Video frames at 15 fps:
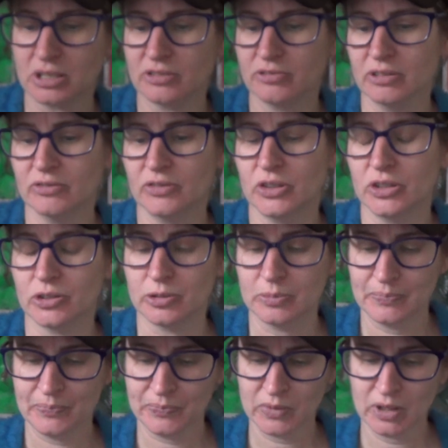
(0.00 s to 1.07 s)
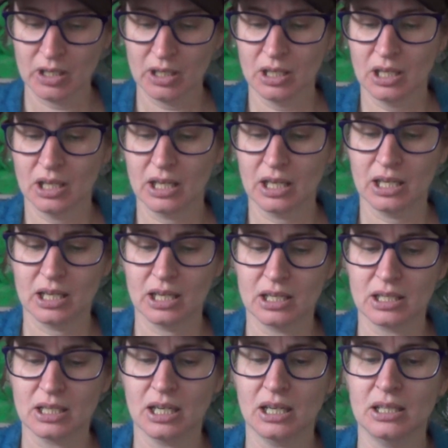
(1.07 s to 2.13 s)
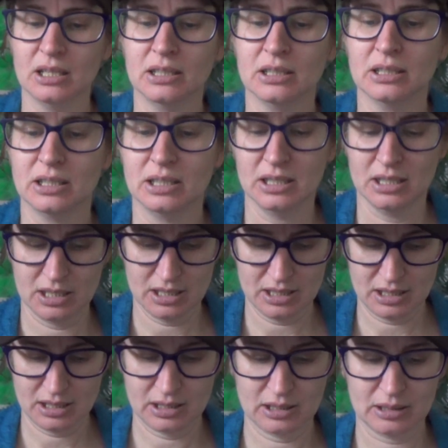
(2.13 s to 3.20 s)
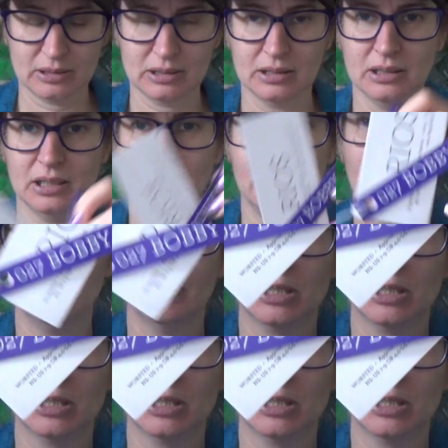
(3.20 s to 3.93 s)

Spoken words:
to front for you. And colour is number